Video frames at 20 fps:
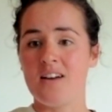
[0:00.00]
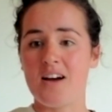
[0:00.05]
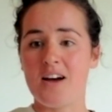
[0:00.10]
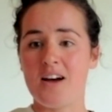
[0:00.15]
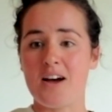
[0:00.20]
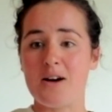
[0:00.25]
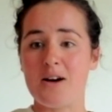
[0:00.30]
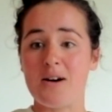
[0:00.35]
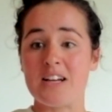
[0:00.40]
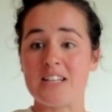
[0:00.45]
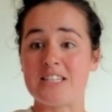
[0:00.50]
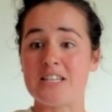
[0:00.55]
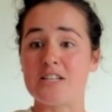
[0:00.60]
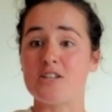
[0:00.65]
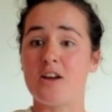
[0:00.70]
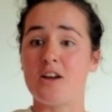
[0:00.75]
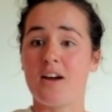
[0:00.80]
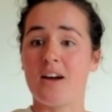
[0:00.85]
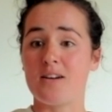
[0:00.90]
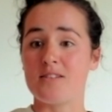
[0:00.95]
I didn't
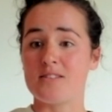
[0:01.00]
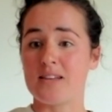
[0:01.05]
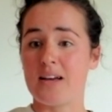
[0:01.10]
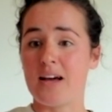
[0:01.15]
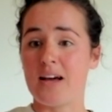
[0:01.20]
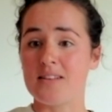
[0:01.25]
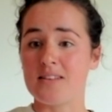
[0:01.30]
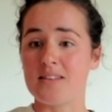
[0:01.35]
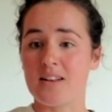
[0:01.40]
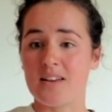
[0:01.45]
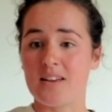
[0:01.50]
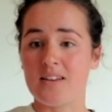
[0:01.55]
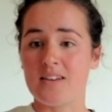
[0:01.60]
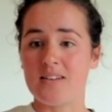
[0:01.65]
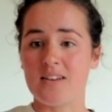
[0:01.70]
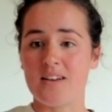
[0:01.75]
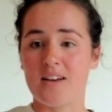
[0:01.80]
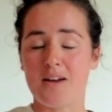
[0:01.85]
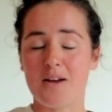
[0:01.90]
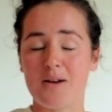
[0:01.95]
know how to handle it
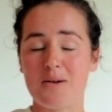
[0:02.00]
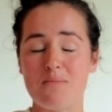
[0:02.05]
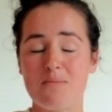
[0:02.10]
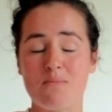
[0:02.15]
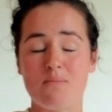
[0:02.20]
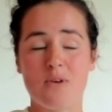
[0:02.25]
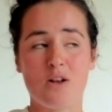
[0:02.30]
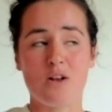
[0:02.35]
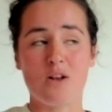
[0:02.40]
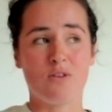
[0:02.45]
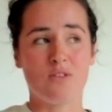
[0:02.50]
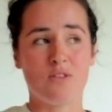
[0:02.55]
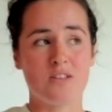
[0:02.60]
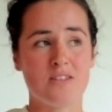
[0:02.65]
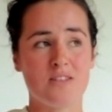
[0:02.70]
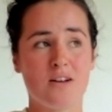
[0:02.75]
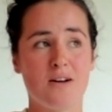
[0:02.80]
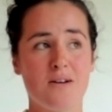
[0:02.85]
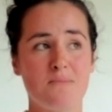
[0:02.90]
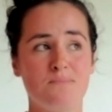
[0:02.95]
a lot of the
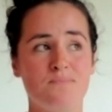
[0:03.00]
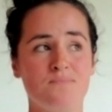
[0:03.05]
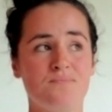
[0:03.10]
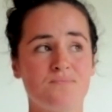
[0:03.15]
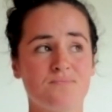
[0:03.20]
time.